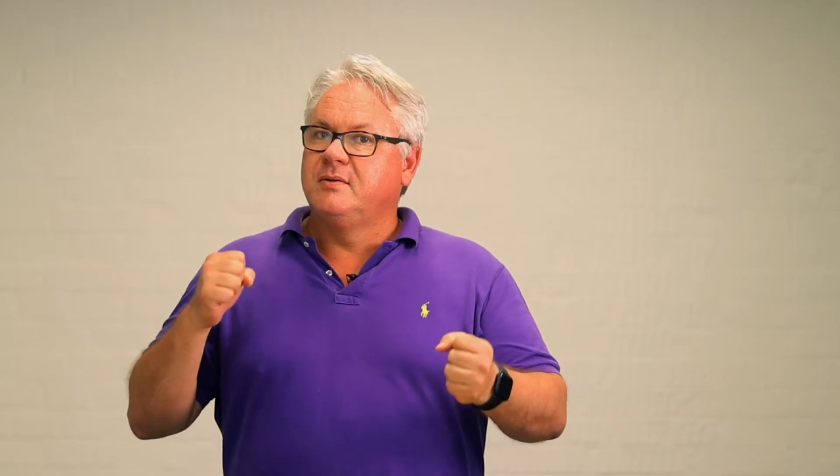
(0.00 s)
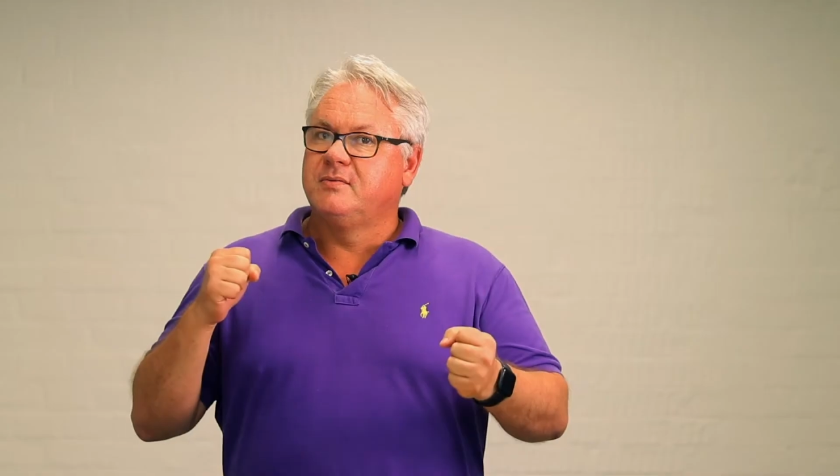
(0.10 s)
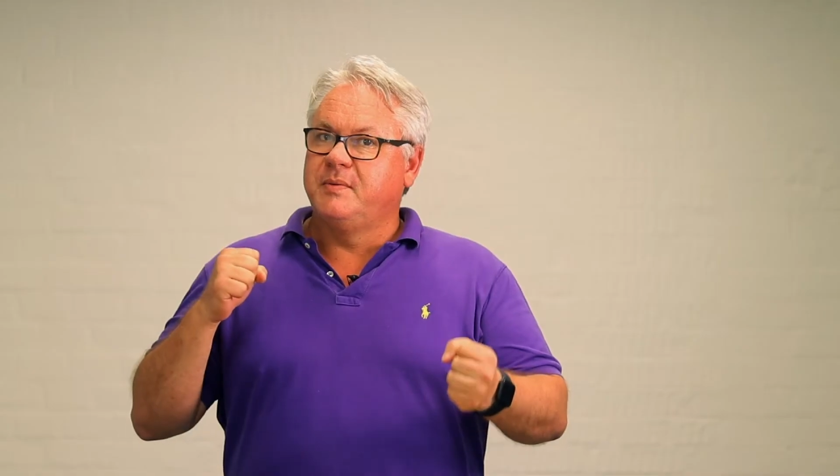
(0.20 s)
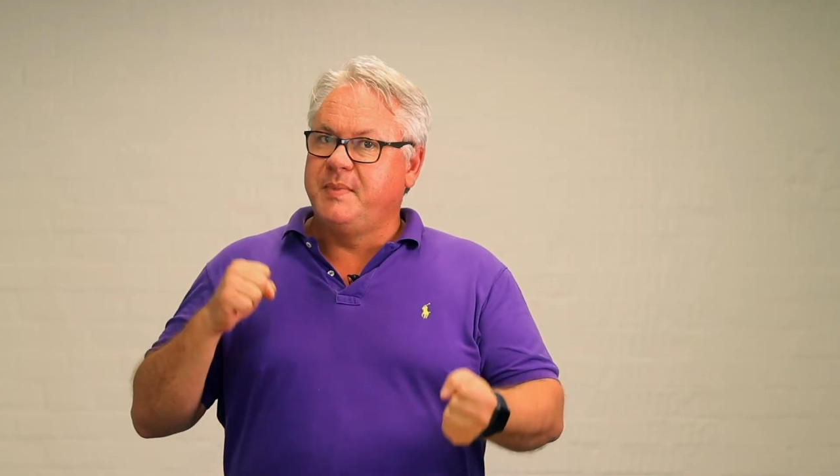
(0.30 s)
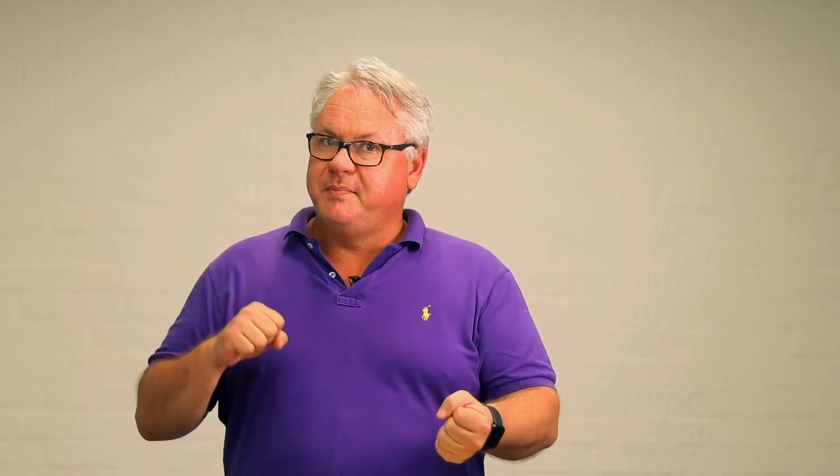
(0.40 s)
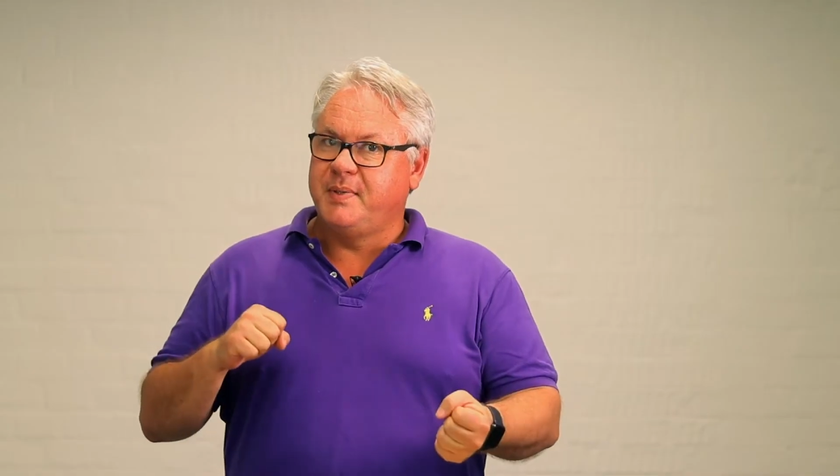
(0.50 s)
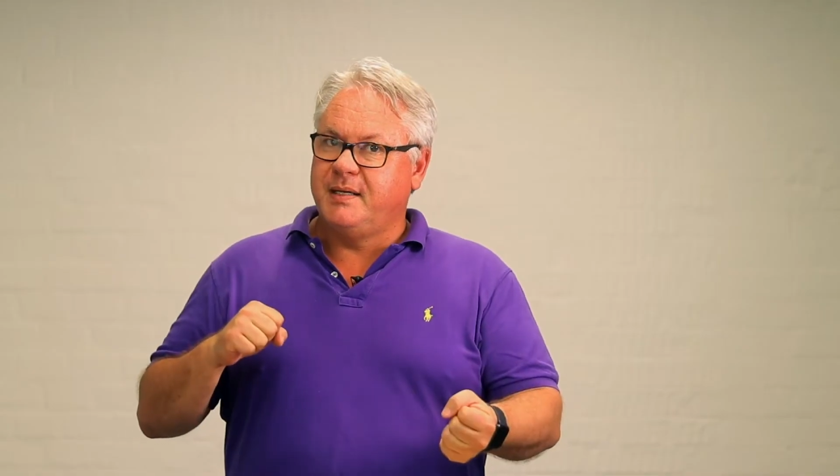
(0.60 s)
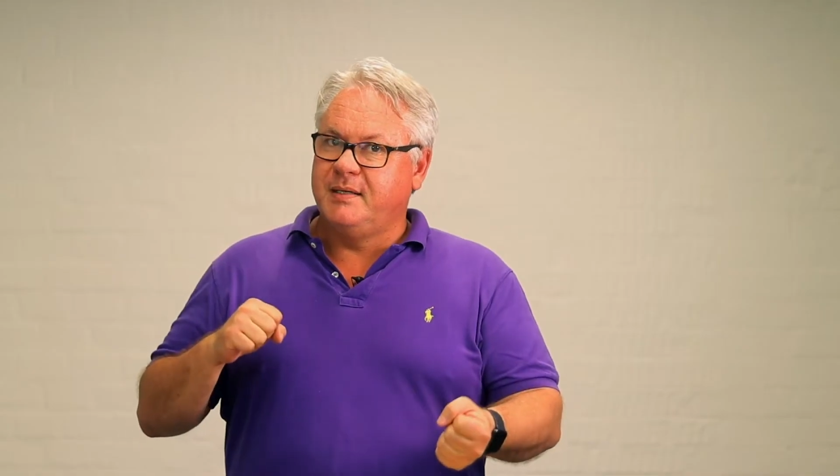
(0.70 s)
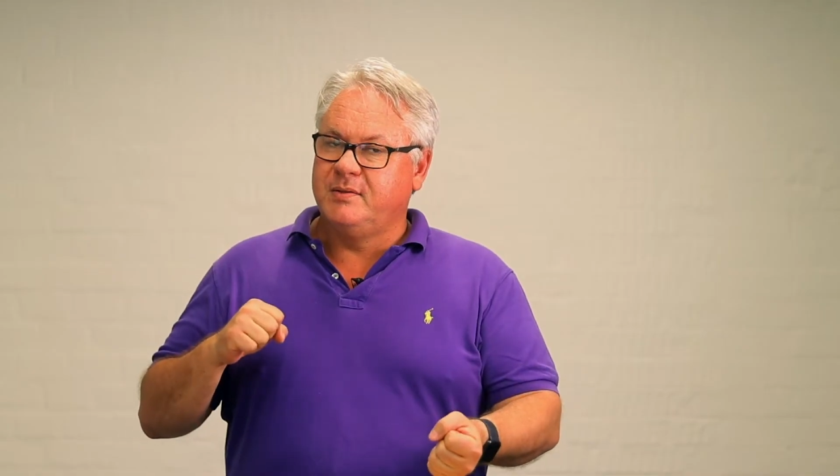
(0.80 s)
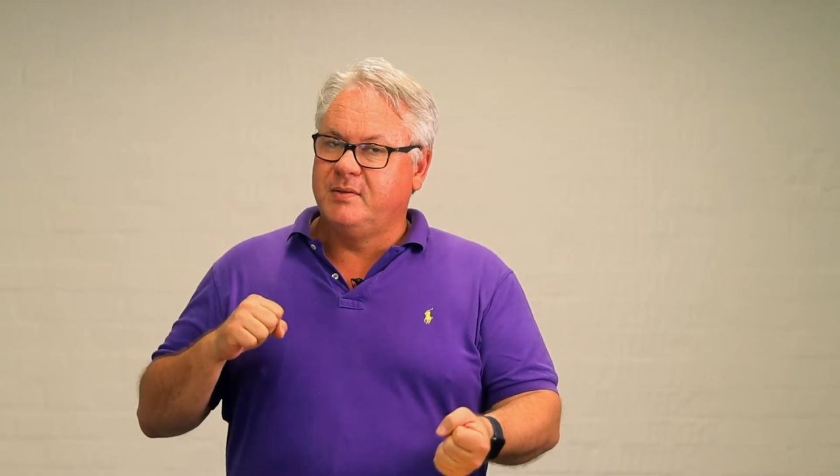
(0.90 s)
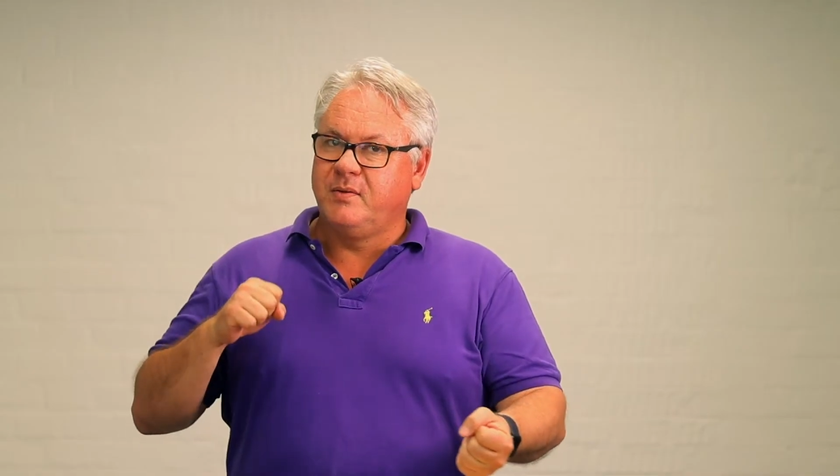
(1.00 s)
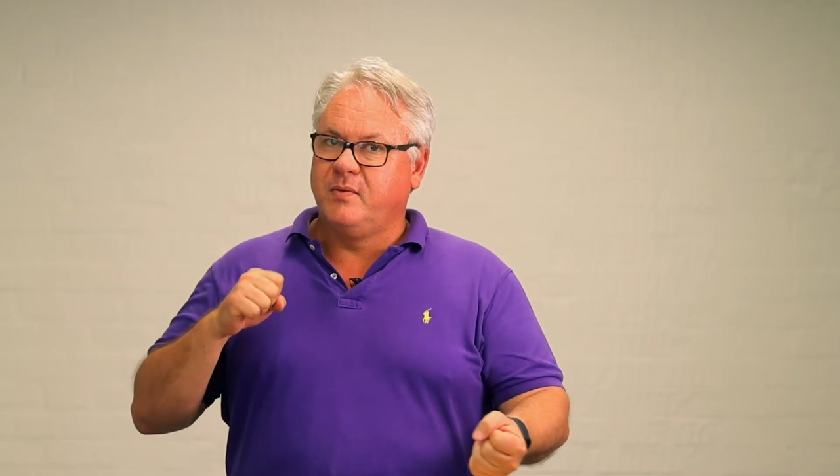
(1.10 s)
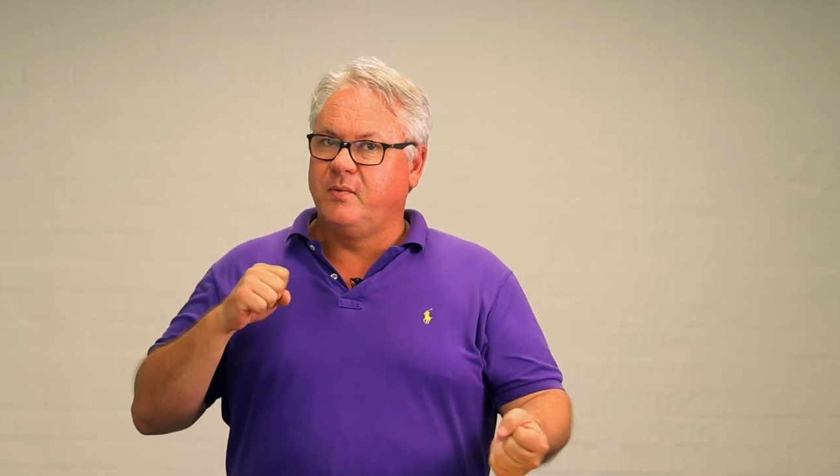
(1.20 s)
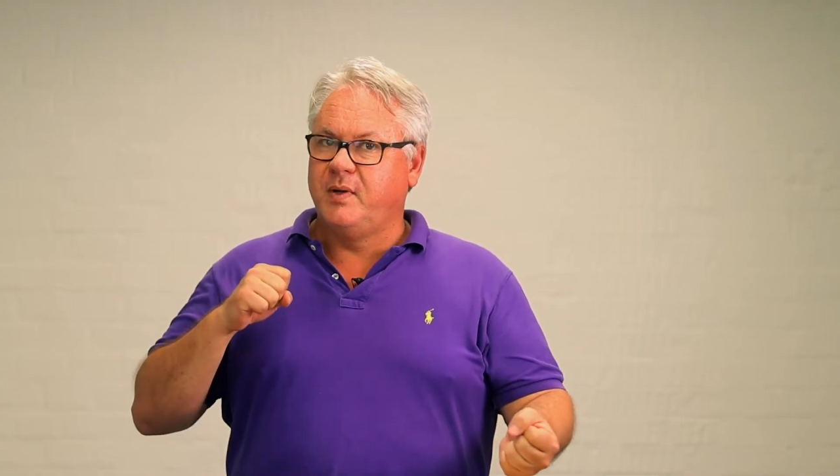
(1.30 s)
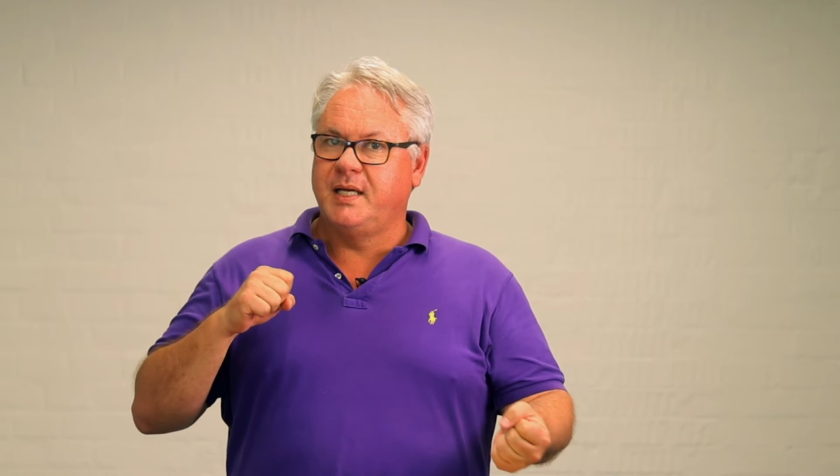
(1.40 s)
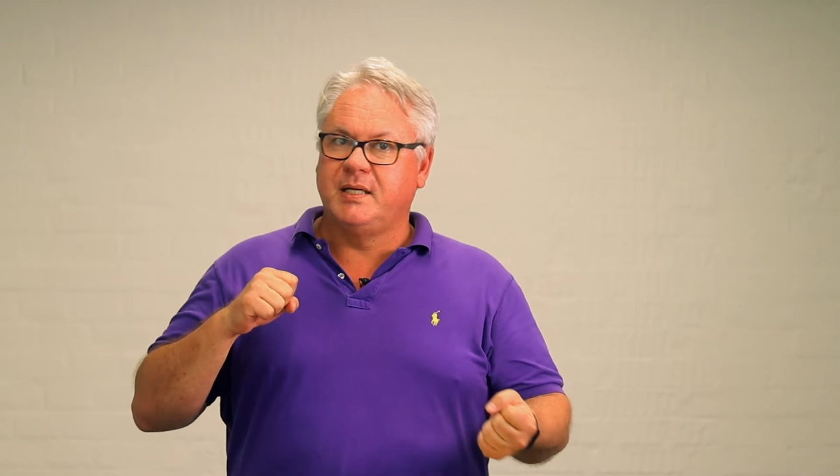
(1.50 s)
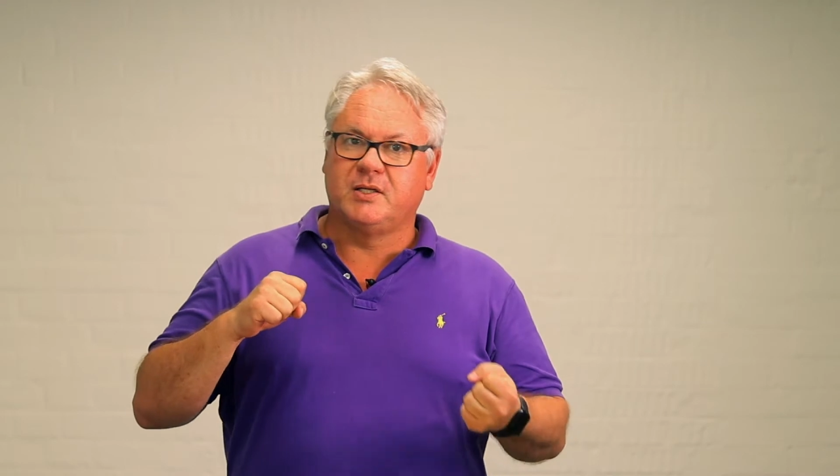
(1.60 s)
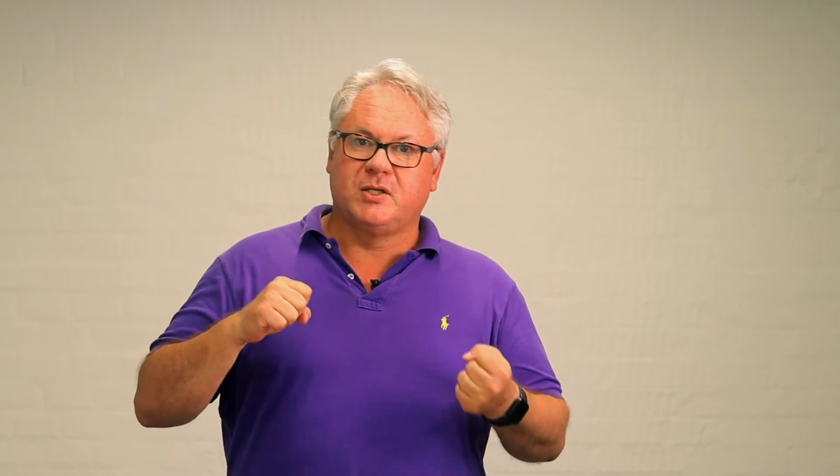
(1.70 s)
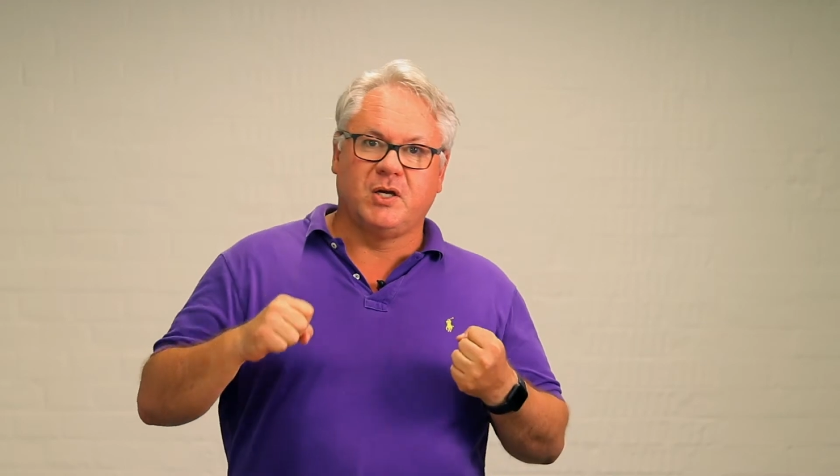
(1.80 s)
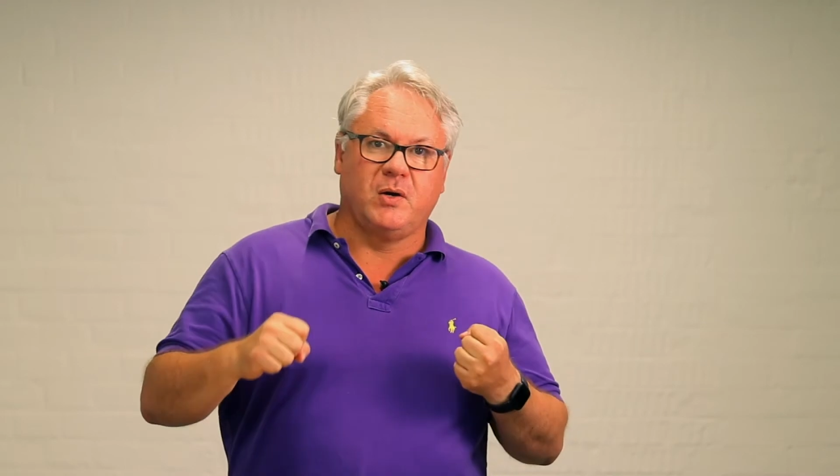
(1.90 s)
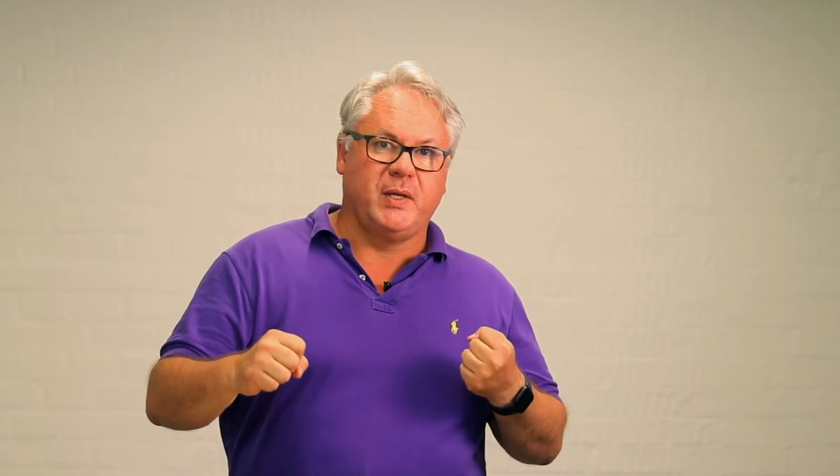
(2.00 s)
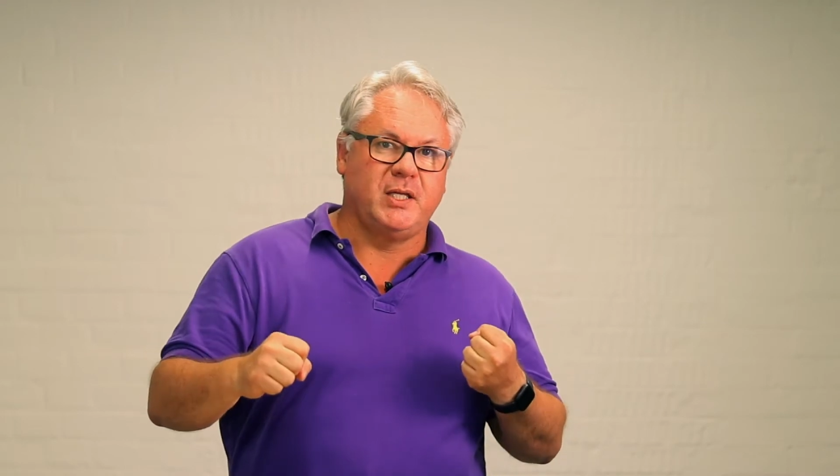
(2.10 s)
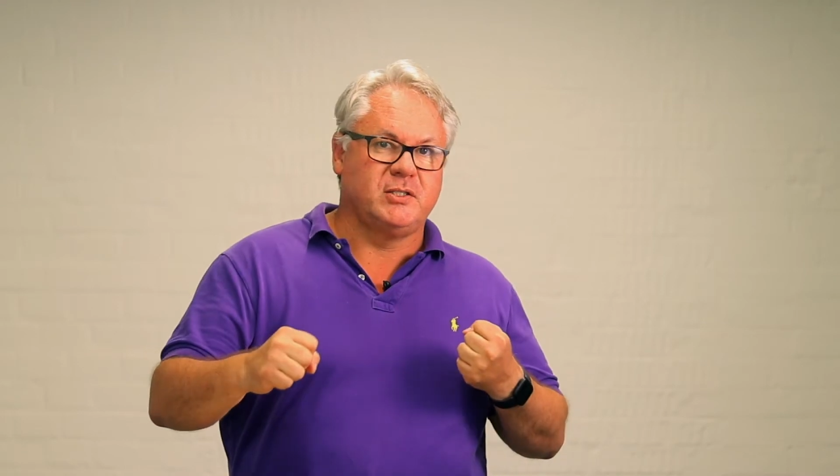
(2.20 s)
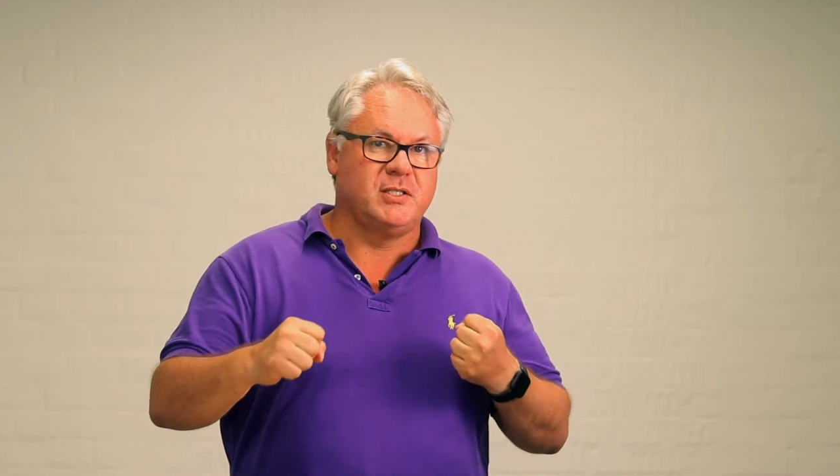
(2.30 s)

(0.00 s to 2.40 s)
Remember, we're going